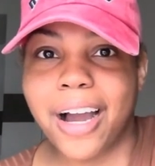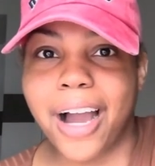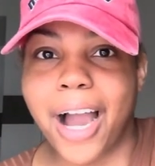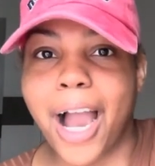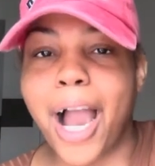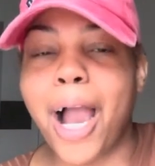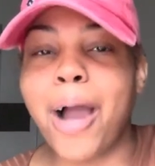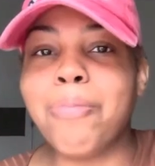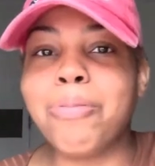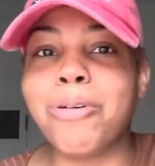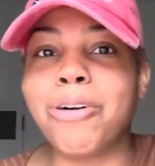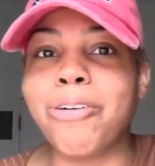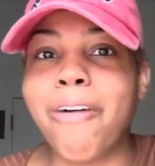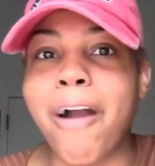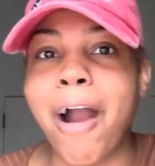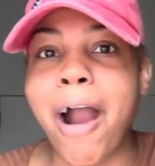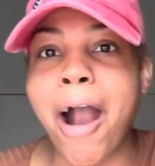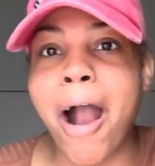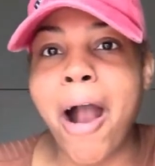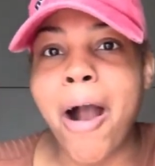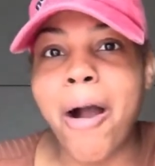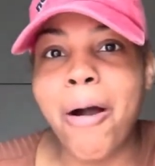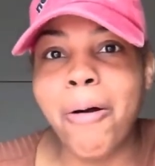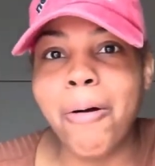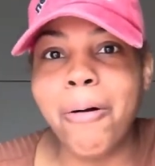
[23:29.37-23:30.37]
I'm
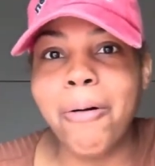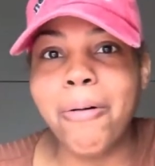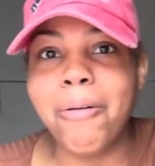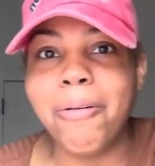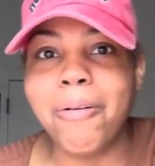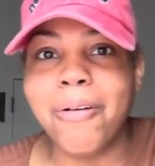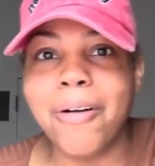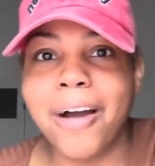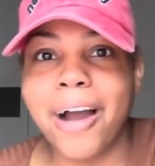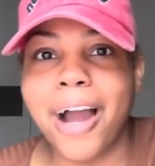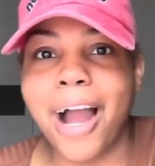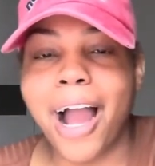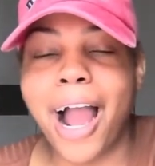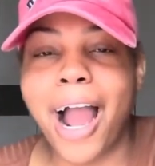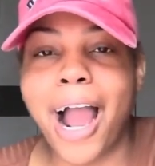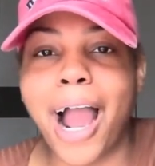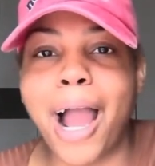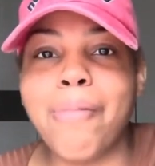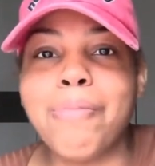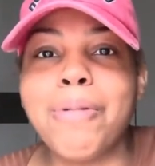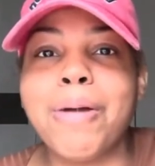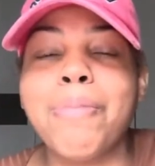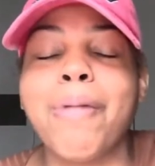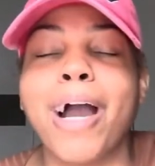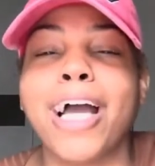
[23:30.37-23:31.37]
grown.
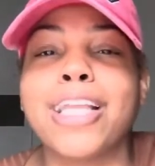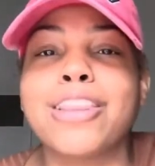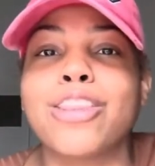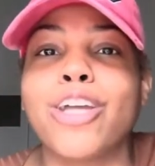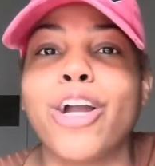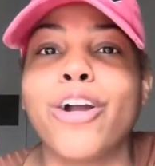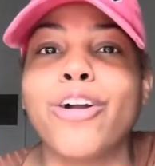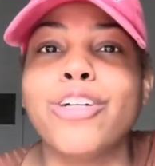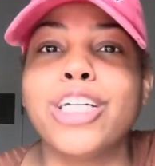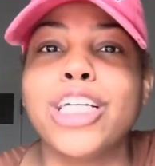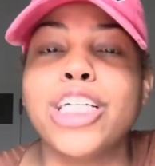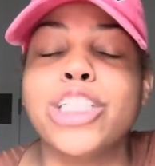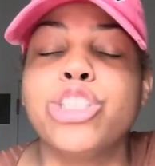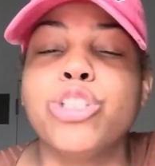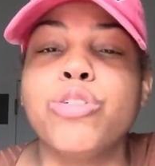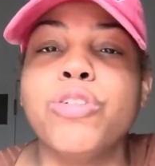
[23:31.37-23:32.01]
I'm in my 30s.